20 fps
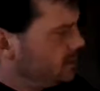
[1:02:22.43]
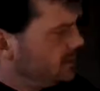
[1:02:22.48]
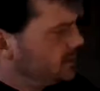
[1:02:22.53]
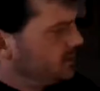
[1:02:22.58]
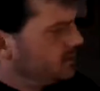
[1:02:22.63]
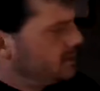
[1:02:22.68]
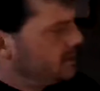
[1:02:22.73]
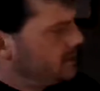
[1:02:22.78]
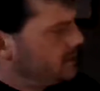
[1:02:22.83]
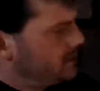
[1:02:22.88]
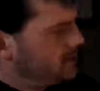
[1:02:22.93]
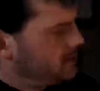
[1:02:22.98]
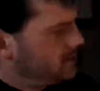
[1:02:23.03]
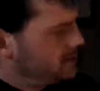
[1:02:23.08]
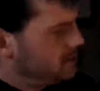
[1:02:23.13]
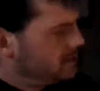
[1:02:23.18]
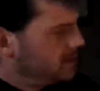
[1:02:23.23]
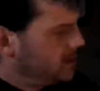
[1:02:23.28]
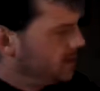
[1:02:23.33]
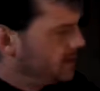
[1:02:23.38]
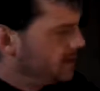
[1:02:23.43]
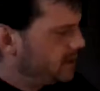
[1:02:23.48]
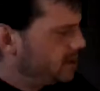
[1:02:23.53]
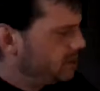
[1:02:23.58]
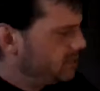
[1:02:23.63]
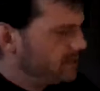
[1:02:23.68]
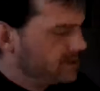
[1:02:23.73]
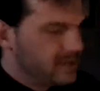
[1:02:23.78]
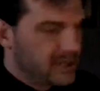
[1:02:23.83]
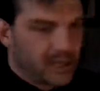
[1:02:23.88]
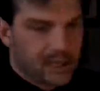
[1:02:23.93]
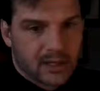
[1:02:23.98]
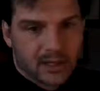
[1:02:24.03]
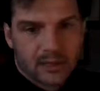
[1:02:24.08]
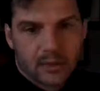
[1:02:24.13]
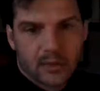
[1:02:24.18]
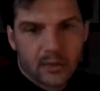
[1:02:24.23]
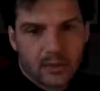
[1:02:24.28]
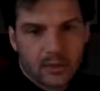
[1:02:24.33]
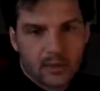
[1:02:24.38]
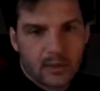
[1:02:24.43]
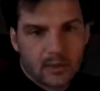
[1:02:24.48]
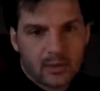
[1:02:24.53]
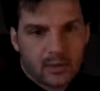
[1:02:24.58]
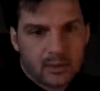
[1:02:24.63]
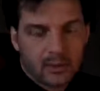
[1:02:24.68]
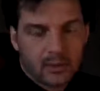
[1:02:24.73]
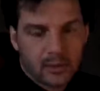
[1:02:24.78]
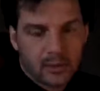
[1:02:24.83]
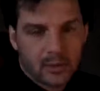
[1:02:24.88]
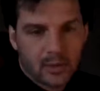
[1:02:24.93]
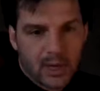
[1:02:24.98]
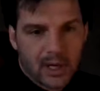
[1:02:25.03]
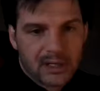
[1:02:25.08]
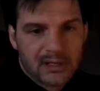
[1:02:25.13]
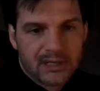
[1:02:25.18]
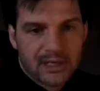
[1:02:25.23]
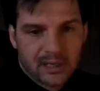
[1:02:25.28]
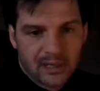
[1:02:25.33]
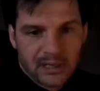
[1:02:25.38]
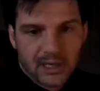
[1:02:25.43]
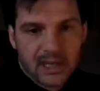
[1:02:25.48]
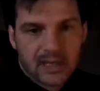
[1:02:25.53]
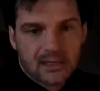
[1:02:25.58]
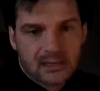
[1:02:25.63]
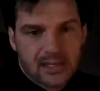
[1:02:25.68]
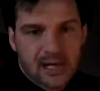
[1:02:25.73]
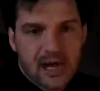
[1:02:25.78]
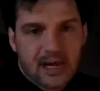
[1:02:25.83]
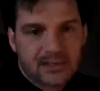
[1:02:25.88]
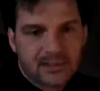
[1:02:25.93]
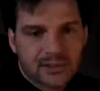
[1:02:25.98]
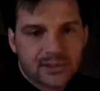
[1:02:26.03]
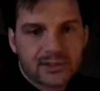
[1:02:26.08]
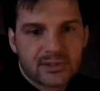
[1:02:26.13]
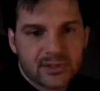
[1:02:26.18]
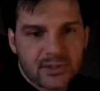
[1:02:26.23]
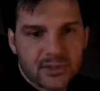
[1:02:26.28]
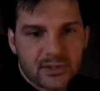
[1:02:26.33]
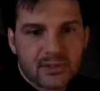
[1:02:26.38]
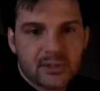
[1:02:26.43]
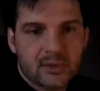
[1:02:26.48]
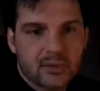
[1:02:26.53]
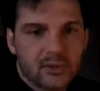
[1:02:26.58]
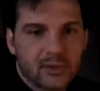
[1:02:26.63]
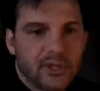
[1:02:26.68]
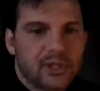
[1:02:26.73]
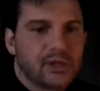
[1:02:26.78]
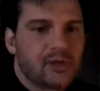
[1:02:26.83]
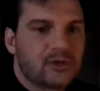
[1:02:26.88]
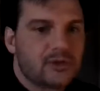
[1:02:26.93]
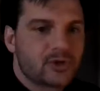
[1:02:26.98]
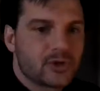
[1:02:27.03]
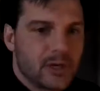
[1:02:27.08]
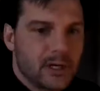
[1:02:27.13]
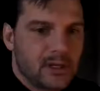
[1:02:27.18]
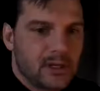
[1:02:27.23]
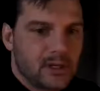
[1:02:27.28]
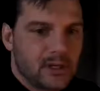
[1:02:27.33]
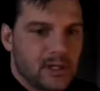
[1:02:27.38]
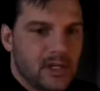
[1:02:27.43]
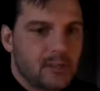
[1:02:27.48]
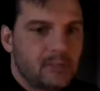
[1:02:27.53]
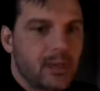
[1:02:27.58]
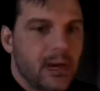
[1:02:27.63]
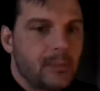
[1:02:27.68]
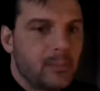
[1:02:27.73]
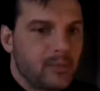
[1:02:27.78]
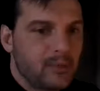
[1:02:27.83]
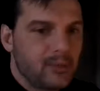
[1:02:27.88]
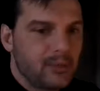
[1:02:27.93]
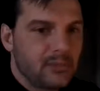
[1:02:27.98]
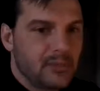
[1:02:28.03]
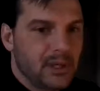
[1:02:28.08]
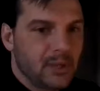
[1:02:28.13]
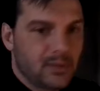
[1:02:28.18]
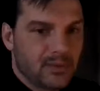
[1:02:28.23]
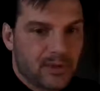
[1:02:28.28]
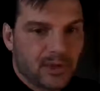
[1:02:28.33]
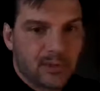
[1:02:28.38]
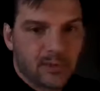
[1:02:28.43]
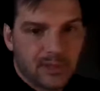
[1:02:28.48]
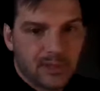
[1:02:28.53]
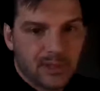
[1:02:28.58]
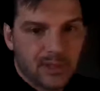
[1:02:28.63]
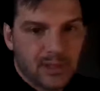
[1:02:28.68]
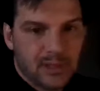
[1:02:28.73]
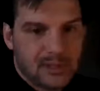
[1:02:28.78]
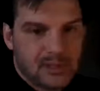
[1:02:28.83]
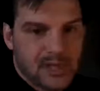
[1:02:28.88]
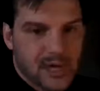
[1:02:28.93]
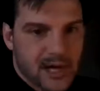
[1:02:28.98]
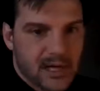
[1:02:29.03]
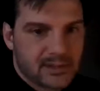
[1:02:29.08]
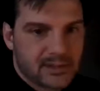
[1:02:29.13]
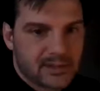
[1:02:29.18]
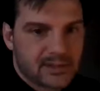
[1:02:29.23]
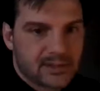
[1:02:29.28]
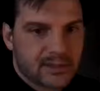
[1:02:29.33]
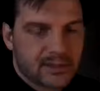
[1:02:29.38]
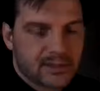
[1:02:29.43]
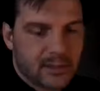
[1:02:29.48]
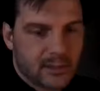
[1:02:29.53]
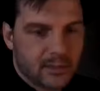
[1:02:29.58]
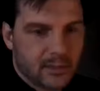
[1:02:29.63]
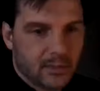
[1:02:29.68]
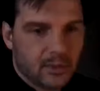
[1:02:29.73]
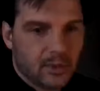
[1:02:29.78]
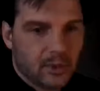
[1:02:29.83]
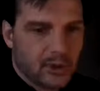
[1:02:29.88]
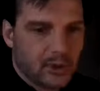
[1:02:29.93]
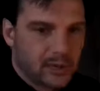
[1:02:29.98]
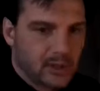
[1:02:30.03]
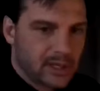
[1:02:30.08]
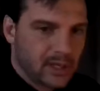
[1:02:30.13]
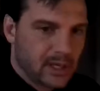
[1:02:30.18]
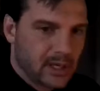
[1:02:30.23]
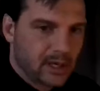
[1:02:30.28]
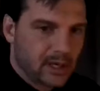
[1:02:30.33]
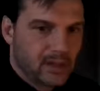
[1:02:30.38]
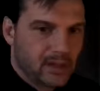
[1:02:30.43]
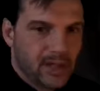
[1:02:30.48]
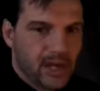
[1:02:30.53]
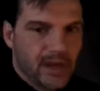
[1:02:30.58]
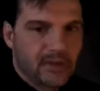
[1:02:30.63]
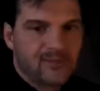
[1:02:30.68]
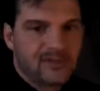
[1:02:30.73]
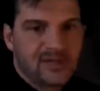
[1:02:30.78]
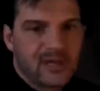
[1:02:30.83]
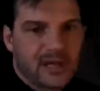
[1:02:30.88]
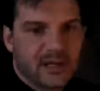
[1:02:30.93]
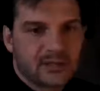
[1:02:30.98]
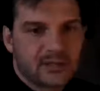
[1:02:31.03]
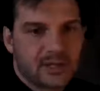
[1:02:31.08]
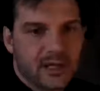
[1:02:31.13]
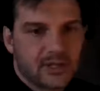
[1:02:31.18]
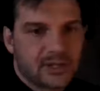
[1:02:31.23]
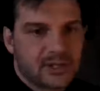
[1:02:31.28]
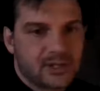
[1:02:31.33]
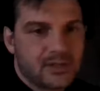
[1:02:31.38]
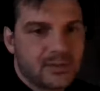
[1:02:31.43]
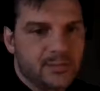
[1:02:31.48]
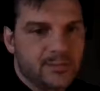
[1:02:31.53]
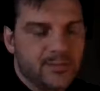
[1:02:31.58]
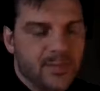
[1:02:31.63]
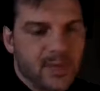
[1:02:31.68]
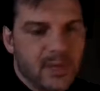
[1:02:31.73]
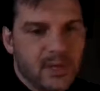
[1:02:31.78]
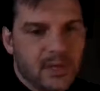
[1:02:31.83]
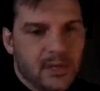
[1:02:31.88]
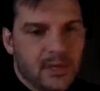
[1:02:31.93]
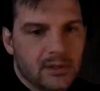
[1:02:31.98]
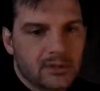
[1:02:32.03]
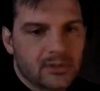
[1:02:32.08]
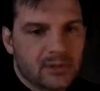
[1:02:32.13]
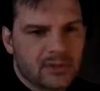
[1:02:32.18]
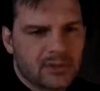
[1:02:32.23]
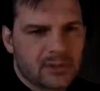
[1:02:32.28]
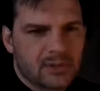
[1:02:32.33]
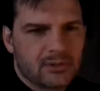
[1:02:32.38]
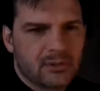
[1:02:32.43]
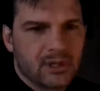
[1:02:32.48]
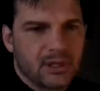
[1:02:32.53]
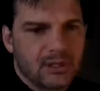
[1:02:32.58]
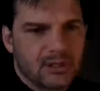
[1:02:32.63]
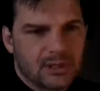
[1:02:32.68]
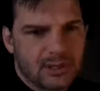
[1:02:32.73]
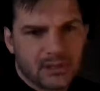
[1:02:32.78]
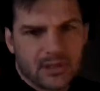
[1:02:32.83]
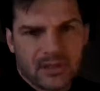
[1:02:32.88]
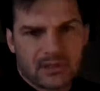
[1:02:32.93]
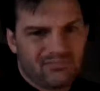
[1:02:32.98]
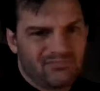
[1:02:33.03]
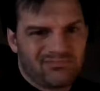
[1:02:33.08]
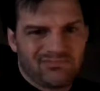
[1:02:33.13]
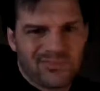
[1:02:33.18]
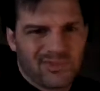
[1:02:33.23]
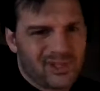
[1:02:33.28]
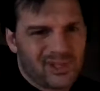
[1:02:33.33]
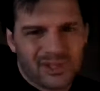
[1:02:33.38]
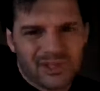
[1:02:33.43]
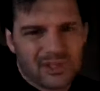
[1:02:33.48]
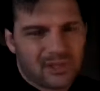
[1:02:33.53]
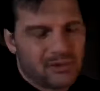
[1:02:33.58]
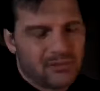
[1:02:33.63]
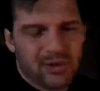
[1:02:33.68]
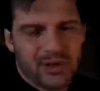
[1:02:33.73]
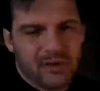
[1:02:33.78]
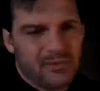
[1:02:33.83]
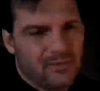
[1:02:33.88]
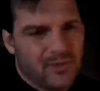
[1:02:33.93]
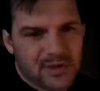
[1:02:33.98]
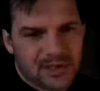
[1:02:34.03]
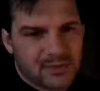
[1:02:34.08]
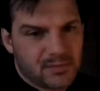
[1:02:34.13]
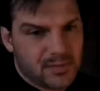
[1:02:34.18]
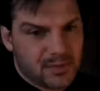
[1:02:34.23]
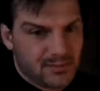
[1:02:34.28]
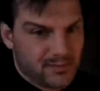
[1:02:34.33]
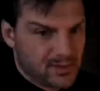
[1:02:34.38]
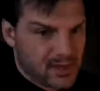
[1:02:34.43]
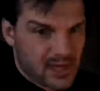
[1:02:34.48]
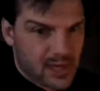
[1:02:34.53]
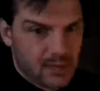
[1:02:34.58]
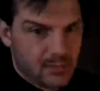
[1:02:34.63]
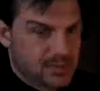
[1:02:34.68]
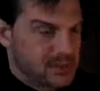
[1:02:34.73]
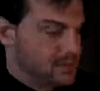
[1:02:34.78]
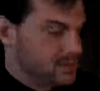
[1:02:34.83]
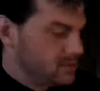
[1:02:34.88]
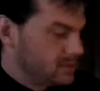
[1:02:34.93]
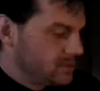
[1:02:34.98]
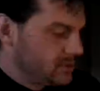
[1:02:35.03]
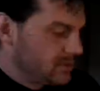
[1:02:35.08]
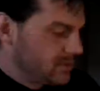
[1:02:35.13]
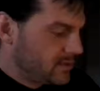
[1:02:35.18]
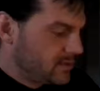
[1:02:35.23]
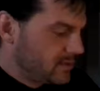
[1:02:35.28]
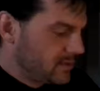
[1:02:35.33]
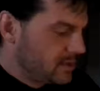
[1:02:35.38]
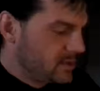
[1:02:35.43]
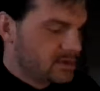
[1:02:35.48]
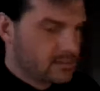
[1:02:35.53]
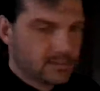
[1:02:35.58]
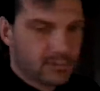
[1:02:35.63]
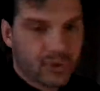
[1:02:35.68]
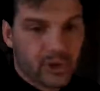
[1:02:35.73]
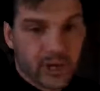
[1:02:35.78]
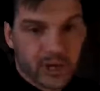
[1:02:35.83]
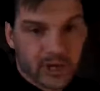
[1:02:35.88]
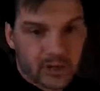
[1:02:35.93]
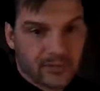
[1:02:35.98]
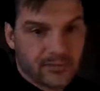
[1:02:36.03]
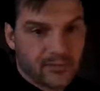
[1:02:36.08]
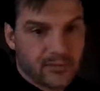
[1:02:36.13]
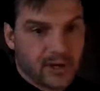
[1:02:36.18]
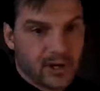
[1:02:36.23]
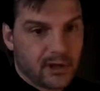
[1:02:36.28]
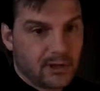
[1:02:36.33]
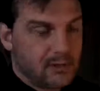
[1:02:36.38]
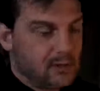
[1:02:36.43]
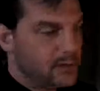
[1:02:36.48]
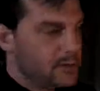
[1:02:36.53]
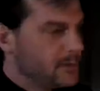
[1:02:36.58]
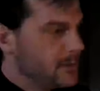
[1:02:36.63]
Yeah, and that'll be like I delegate tasks to you. Like you're trying to keep up with me with completing tasks, and we'll work like kind of live tech session. So it's a great, just a great investment of time. Is the truth. Productive, right?